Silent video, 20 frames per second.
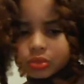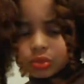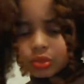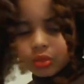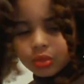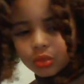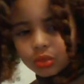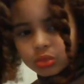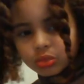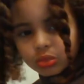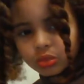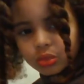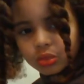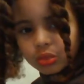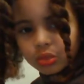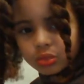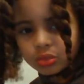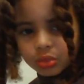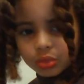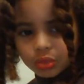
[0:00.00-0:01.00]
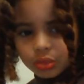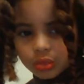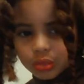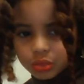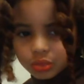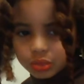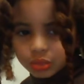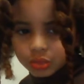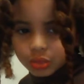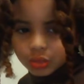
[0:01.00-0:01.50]
You don't want all the
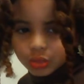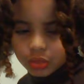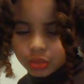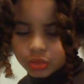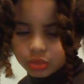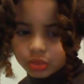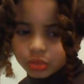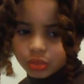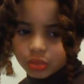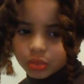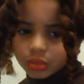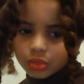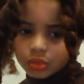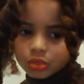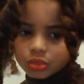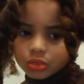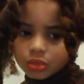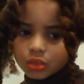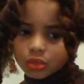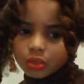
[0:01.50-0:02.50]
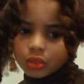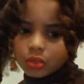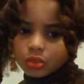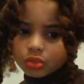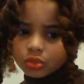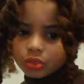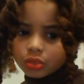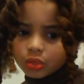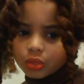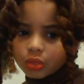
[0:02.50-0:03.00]
stuff that we find in
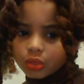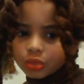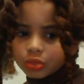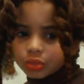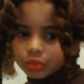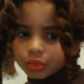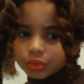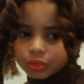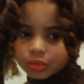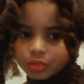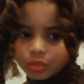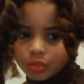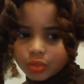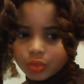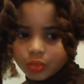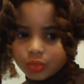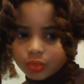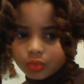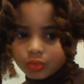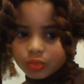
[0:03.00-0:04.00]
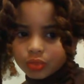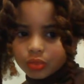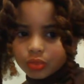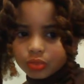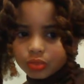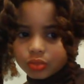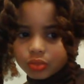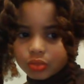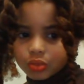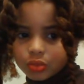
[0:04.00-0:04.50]
the tap,
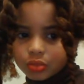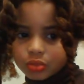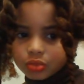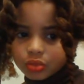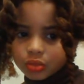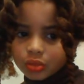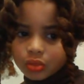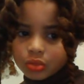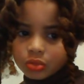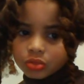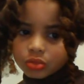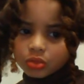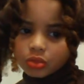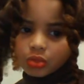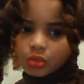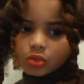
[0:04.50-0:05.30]
especially in London.